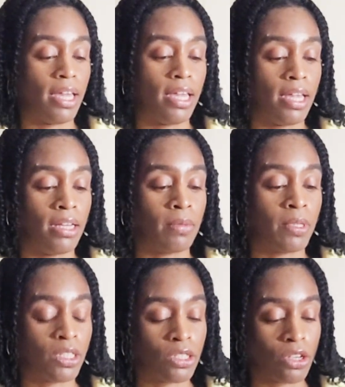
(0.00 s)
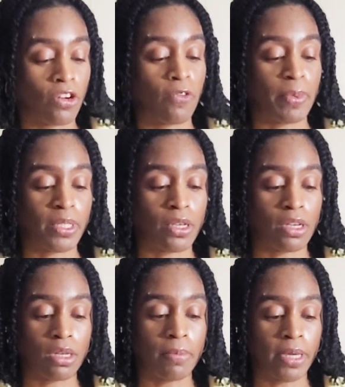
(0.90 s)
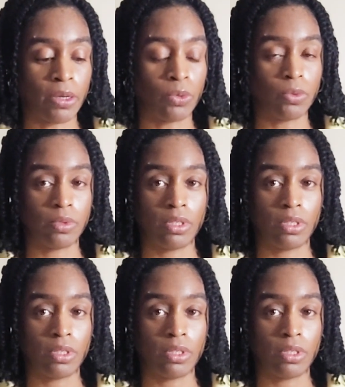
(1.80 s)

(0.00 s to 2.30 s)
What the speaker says: and I'm going to start off by talking about